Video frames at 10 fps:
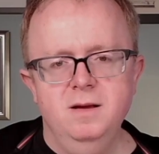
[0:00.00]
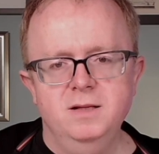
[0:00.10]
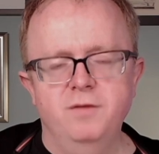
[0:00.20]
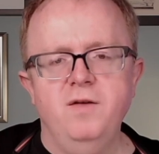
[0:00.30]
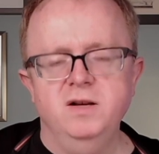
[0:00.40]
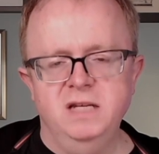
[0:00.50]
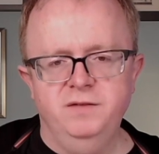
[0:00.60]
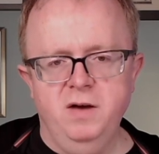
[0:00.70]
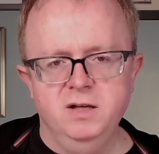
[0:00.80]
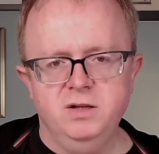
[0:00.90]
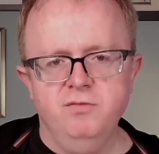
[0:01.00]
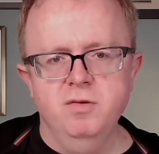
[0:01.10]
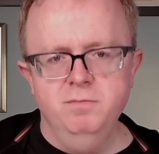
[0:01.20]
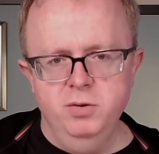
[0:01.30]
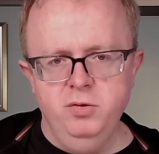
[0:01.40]
So first things first,
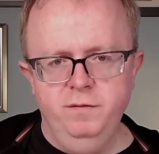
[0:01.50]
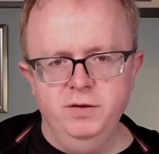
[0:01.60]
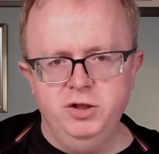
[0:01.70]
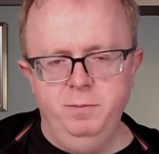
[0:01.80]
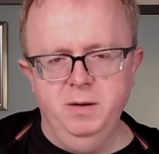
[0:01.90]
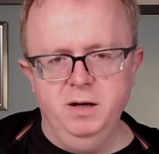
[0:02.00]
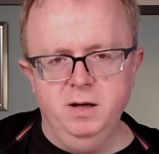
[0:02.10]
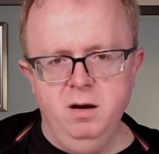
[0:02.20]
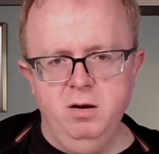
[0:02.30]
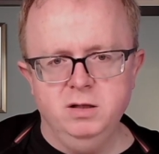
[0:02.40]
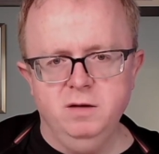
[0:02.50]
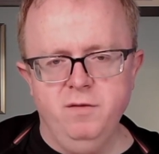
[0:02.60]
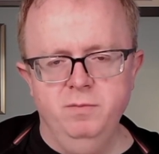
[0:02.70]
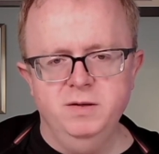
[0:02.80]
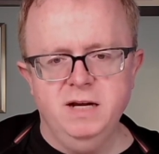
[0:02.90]
remove the duplicate card
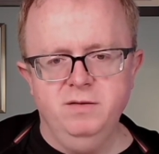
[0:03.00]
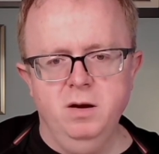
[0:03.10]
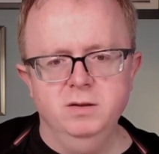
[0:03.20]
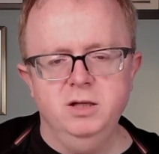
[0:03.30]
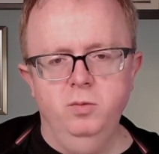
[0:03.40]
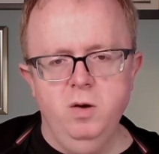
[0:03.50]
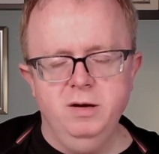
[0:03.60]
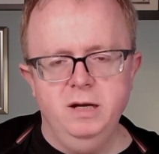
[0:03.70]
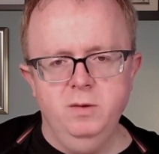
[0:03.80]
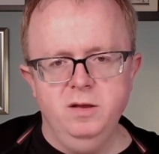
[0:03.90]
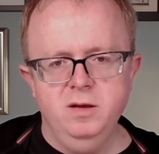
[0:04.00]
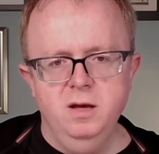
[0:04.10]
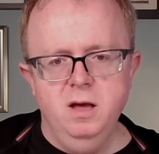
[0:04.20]
from the deck of cards that you're working with.